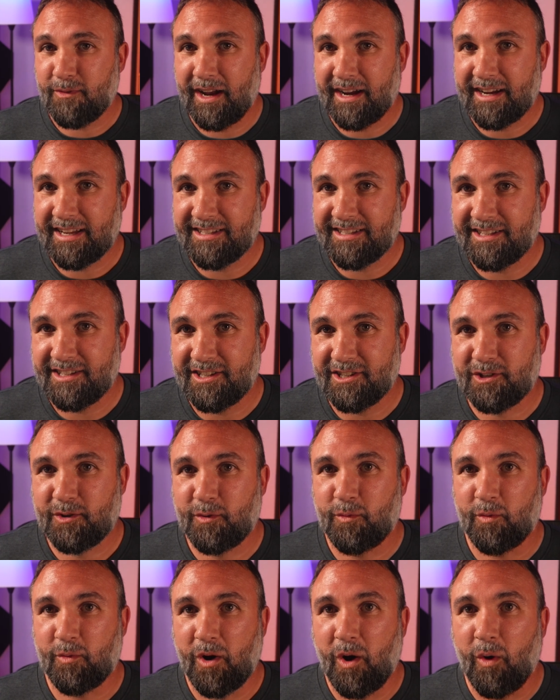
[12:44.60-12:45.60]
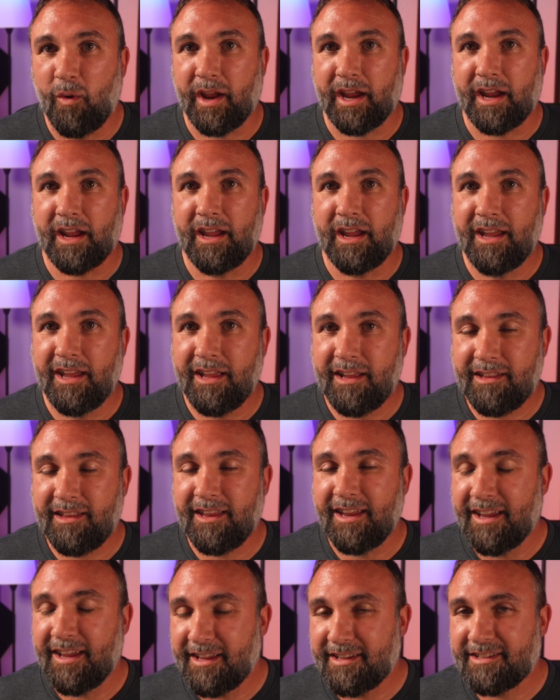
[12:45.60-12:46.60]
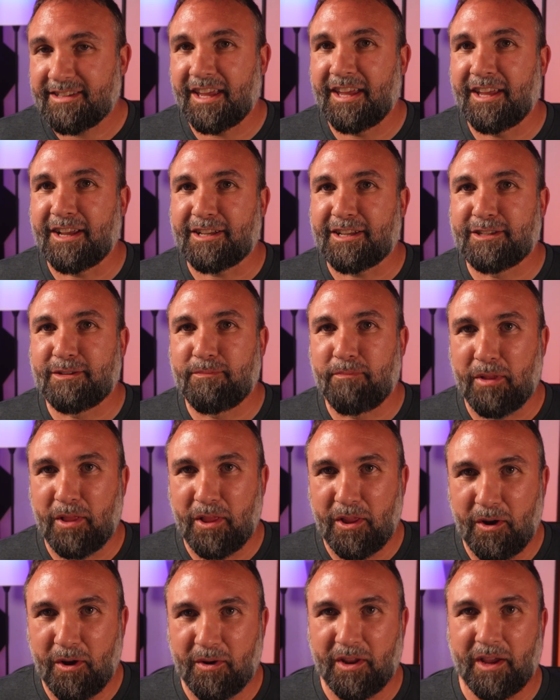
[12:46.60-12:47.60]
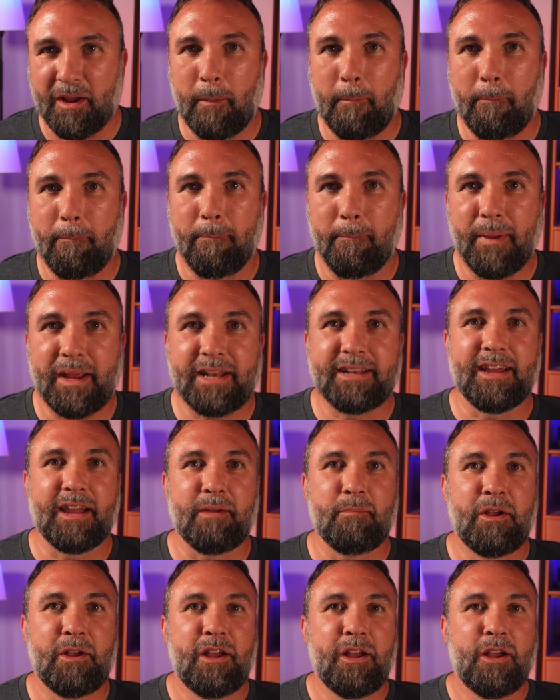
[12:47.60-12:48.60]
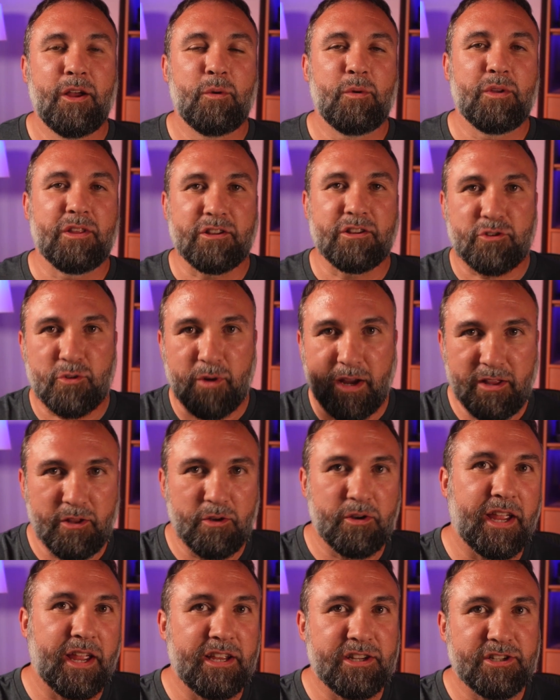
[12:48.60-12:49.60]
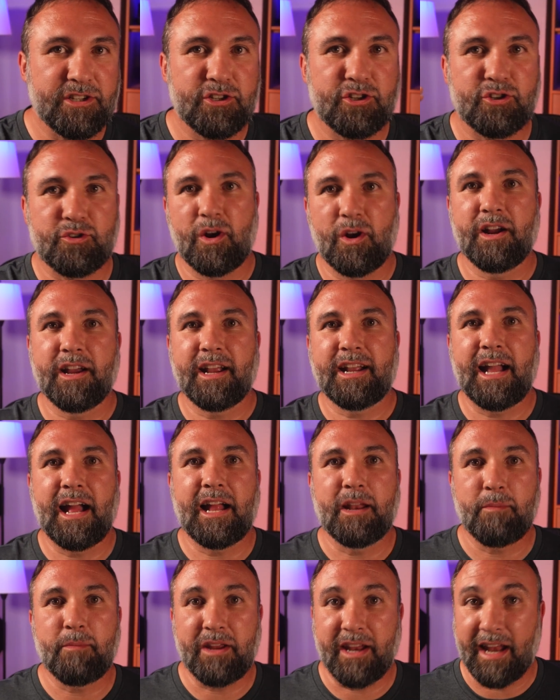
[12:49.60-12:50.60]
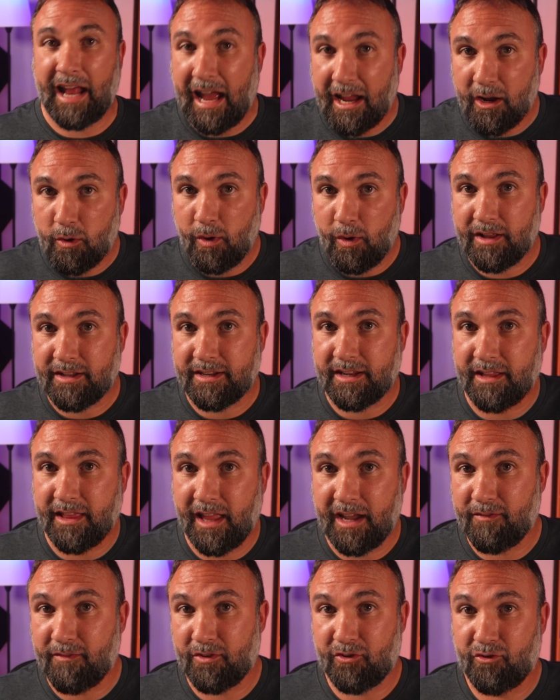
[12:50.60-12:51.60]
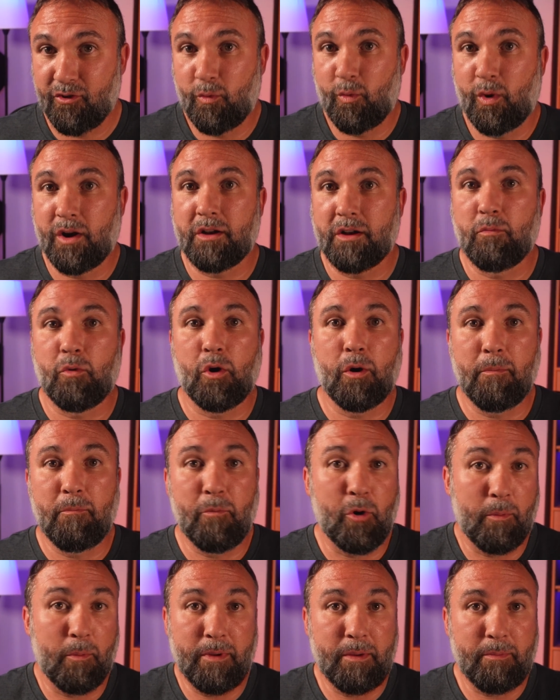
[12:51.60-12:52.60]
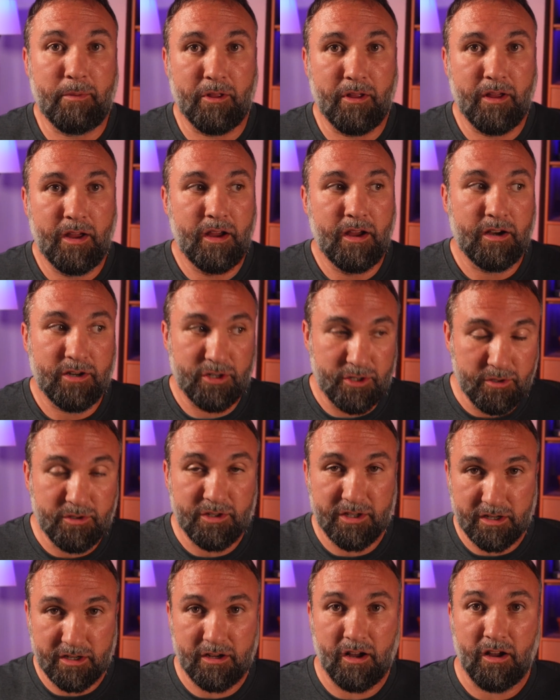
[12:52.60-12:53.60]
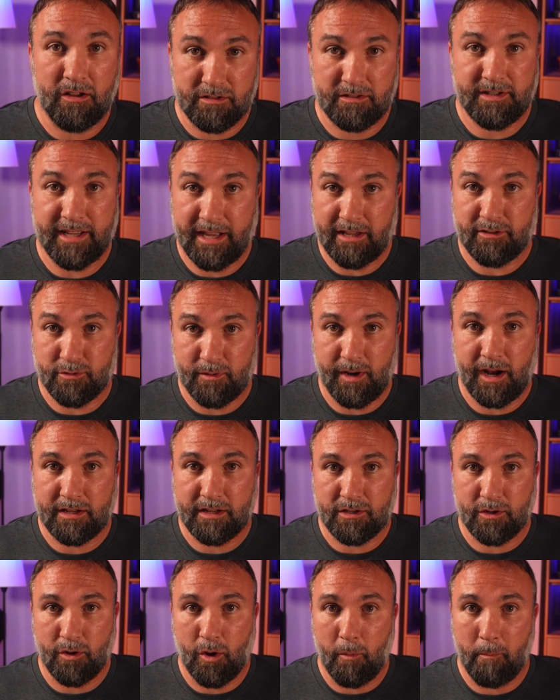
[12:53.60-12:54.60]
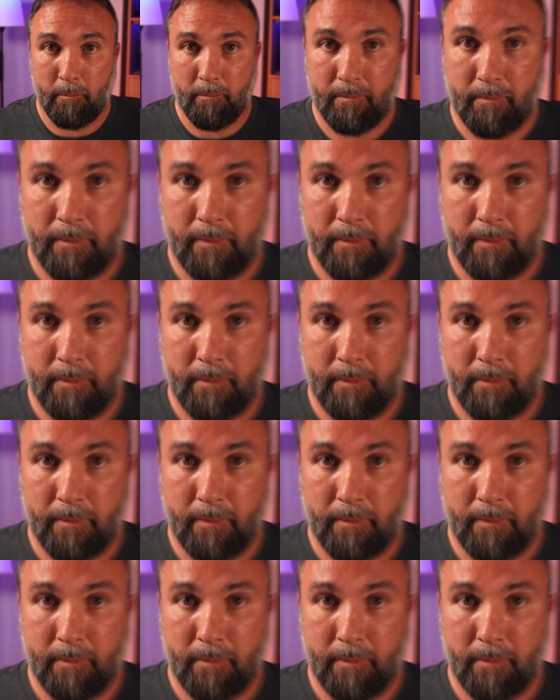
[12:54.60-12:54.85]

Rock isn't just growing, it is exploding big time. With its great location, strong economy, and high quality of life, it's no wonder more and more people choosing to call Castle Rock their home.